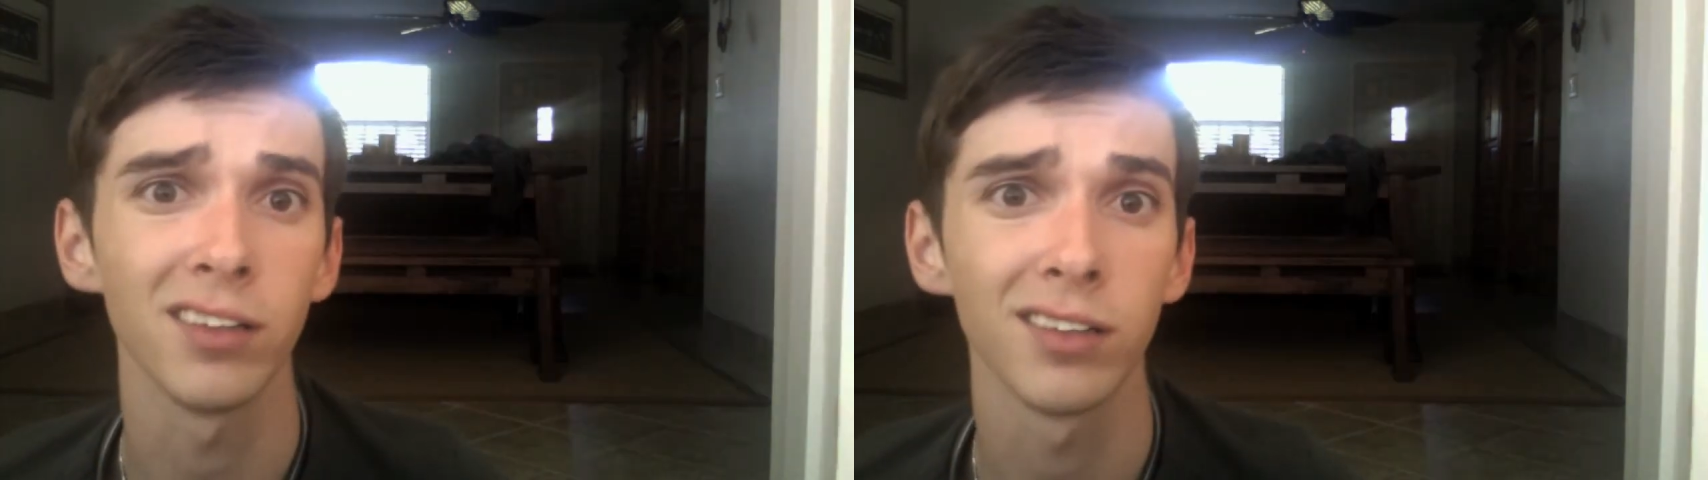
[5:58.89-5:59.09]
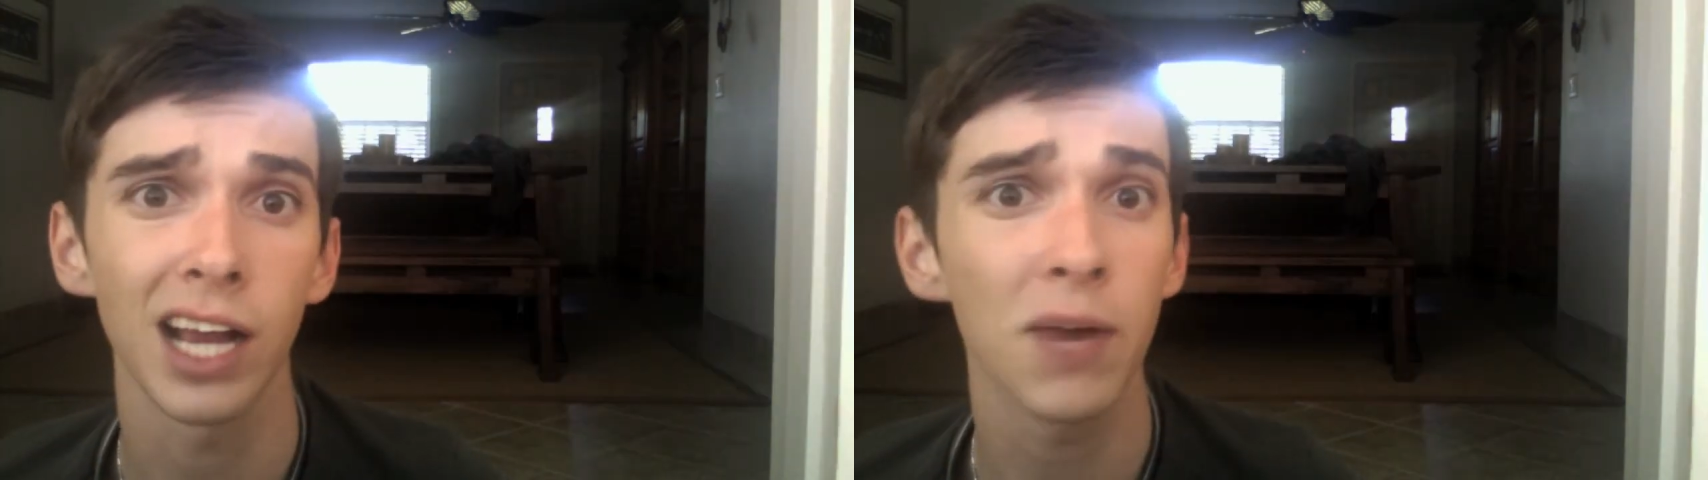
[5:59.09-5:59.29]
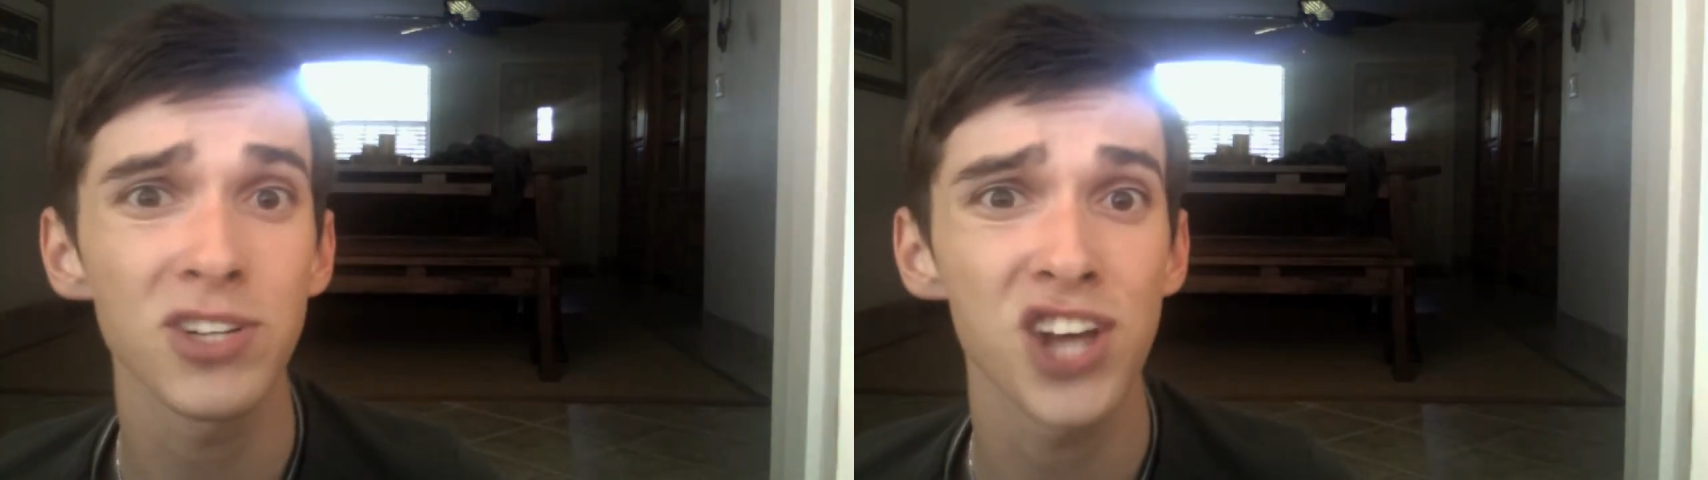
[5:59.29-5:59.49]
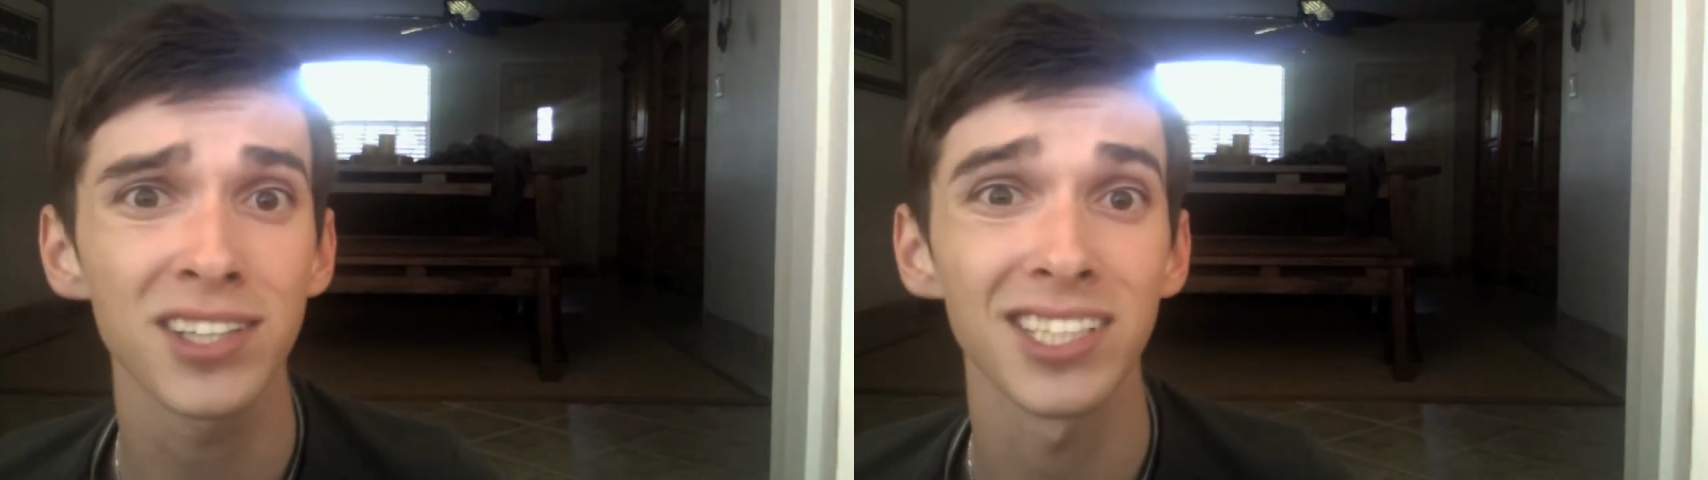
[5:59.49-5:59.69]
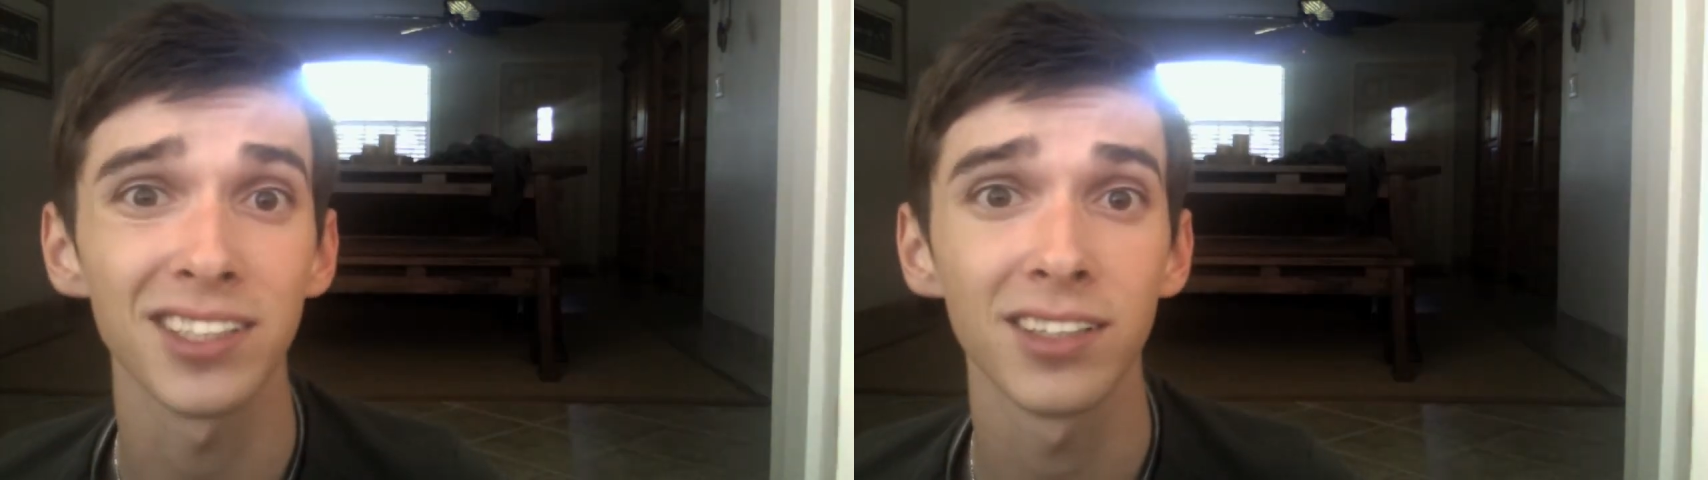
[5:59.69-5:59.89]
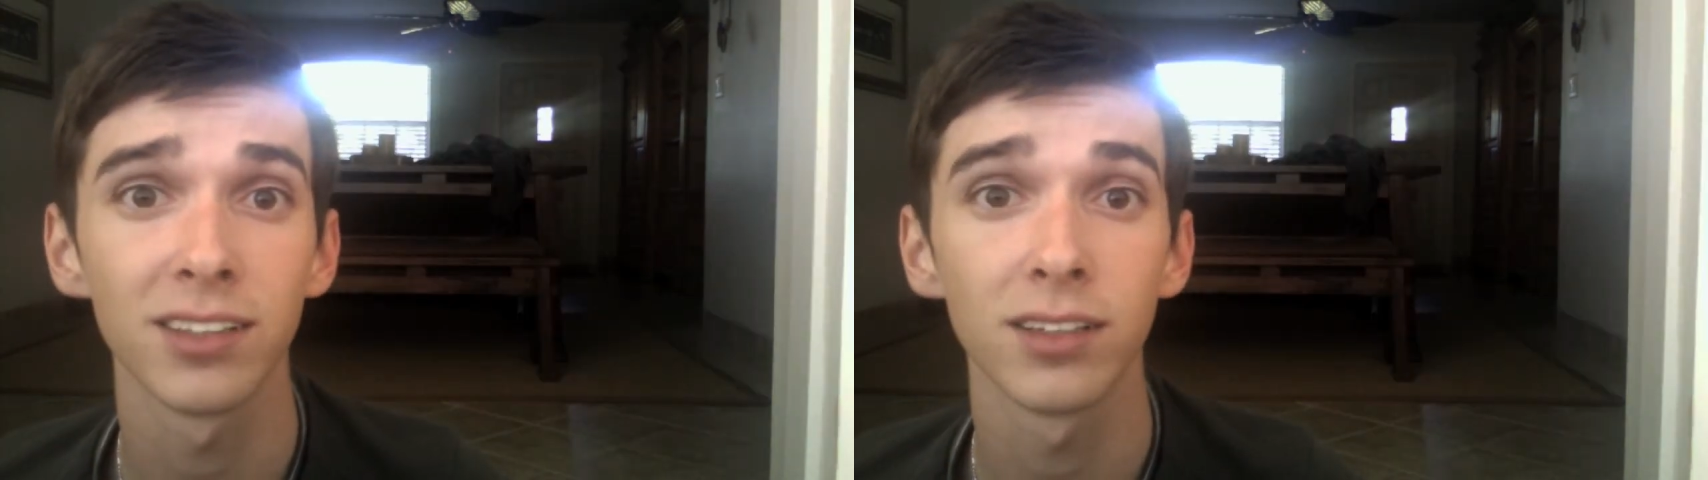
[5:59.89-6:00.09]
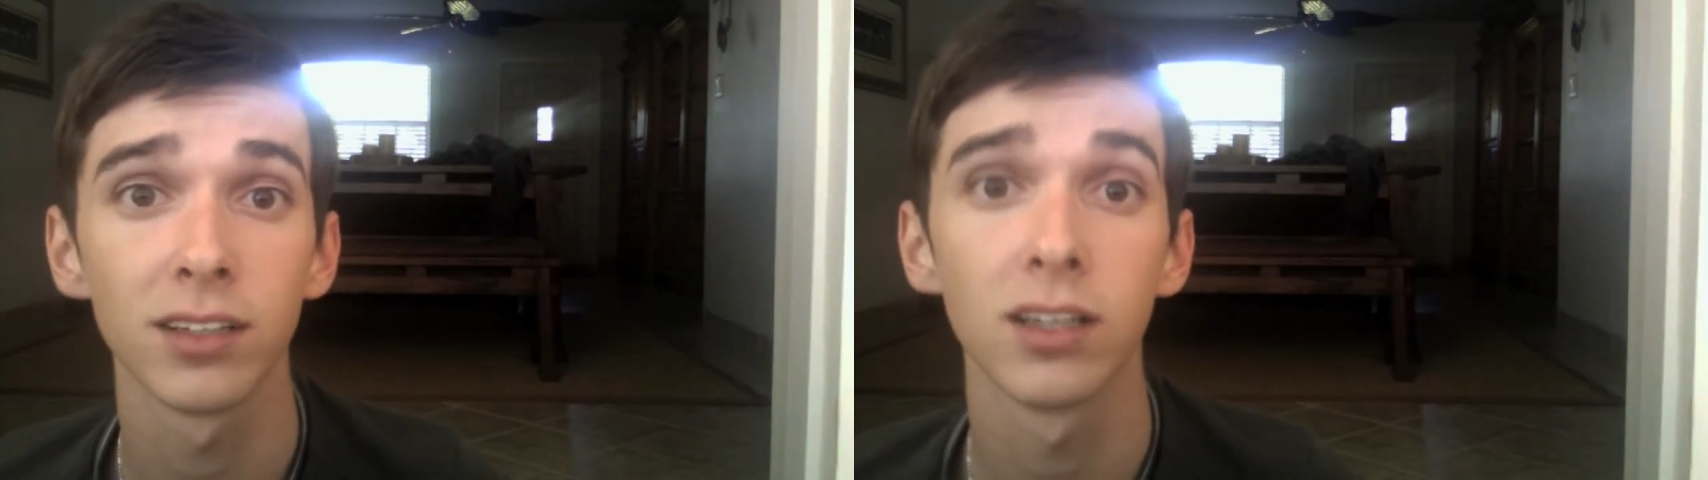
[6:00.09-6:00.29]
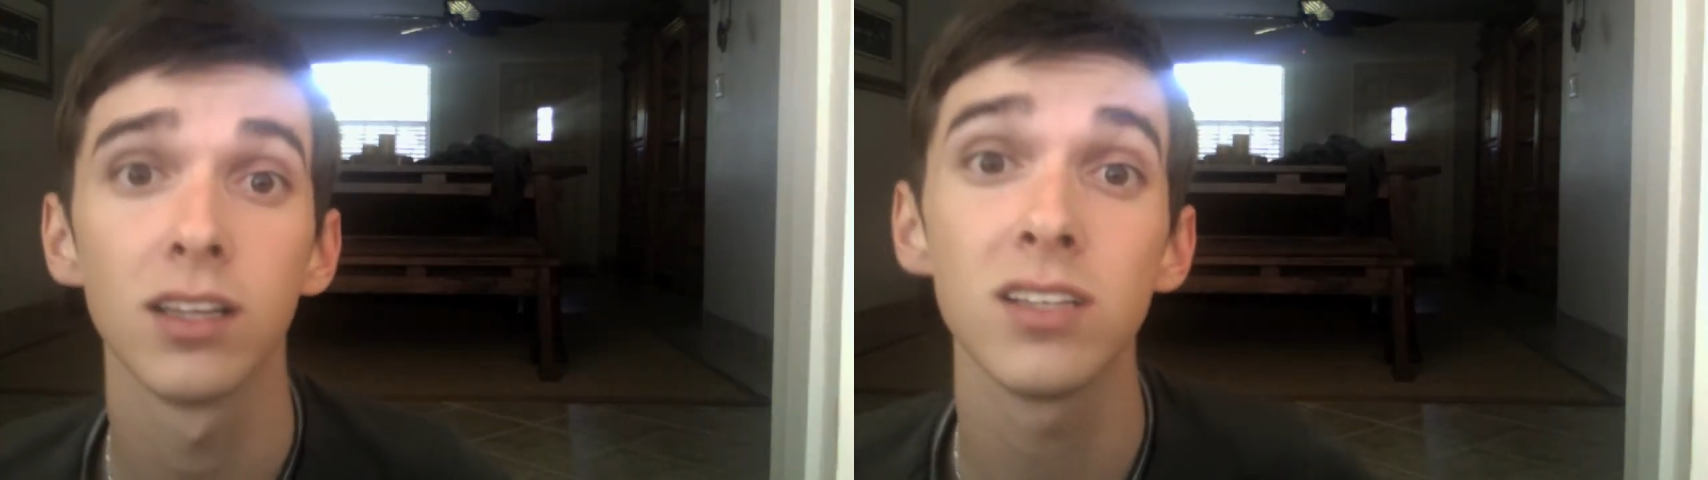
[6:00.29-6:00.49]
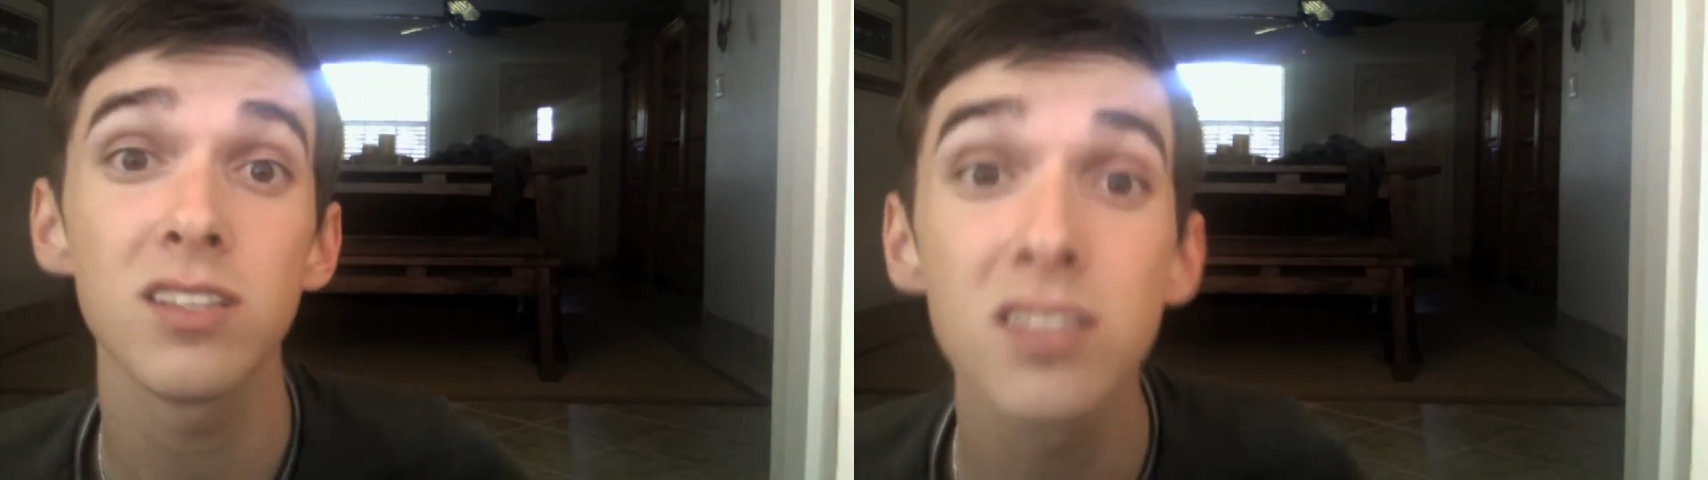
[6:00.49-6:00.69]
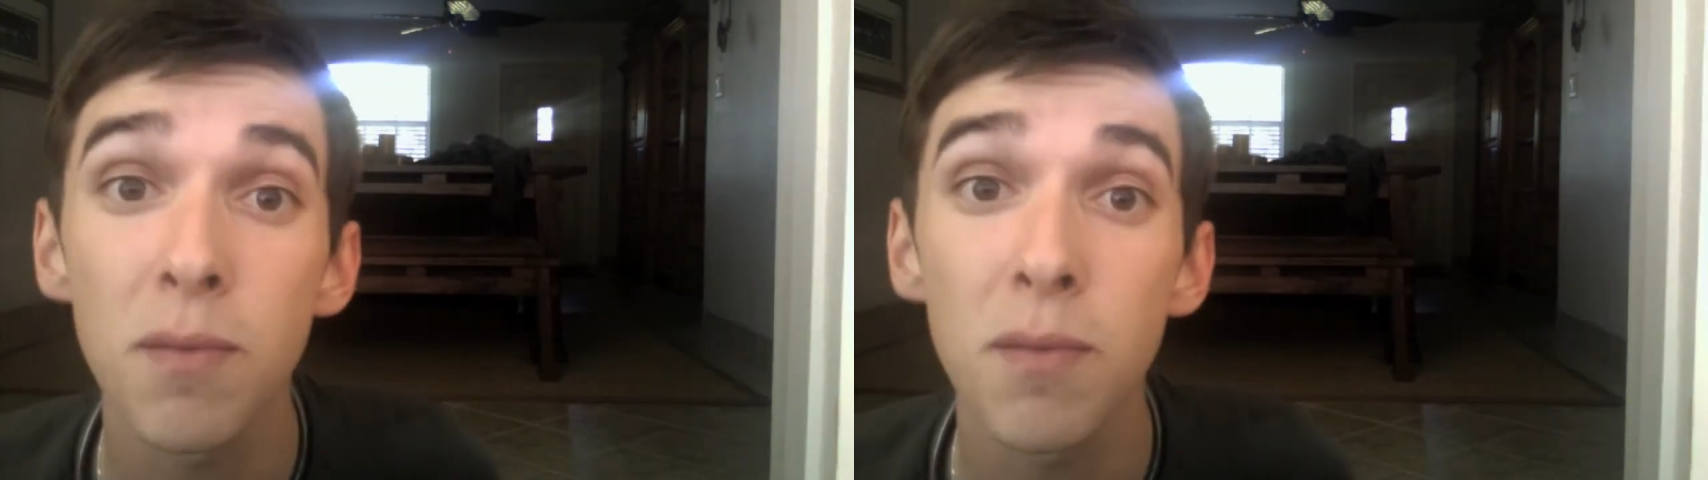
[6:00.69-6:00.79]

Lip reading: I got rejected. This is